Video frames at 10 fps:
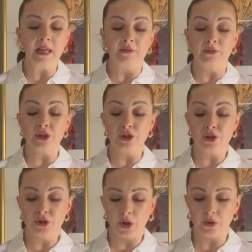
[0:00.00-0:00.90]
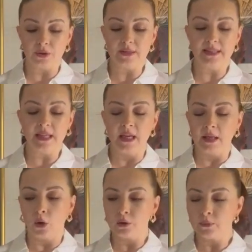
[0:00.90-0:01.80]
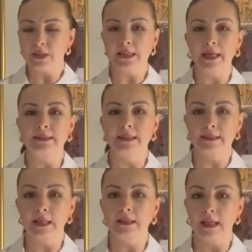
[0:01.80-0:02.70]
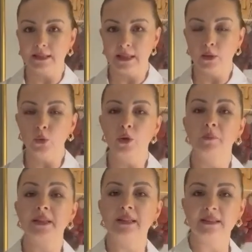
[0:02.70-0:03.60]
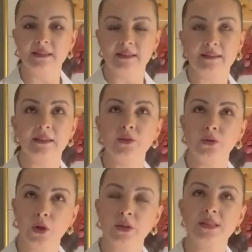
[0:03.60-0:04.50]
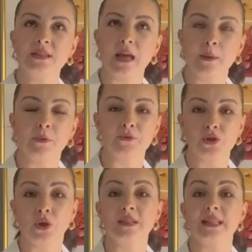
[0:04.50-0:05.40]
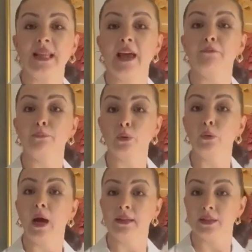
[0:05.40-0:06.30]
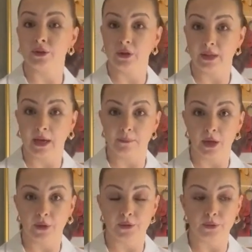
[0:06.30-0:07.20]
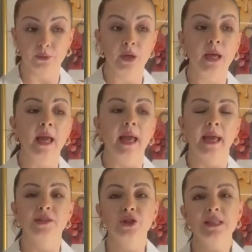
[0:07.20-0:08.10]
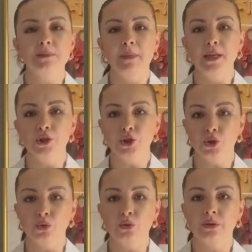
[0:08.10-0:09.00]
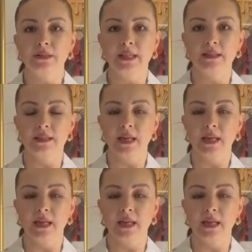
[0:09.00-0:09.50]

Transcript: with the stones, almost like that Calcutta look, but those type of stones that have blue undertone coming through. And just make sure that